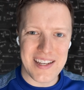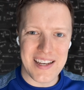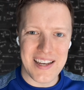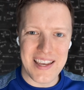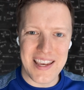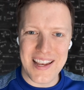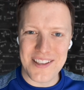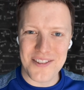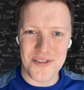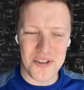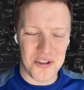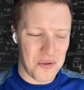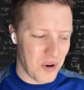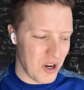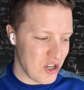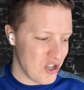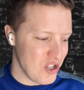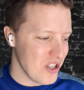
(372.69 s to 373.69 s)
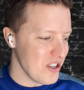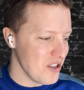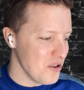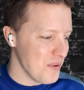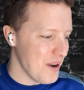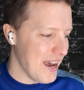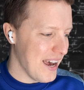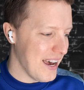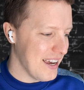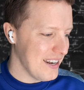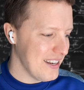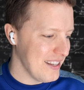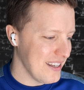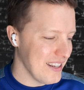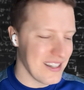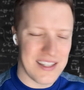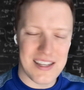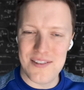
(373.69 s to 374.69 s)
answers a question that you had
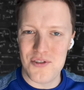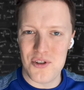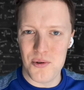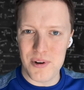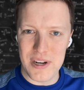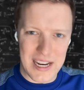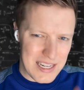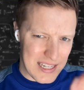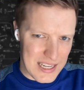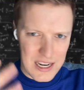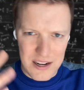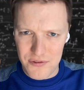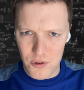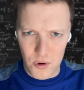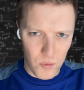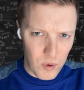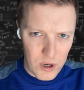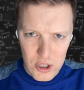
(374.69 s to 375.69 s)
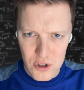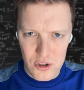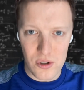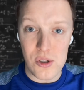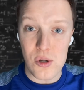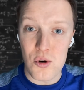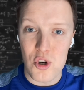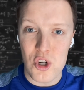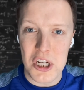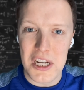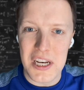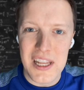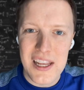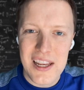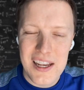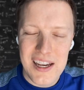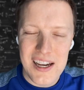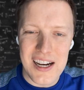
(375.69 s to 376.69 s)
and gives you an idea for which solution
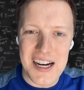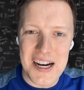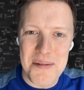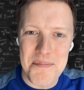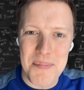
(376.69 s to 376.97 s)
uh,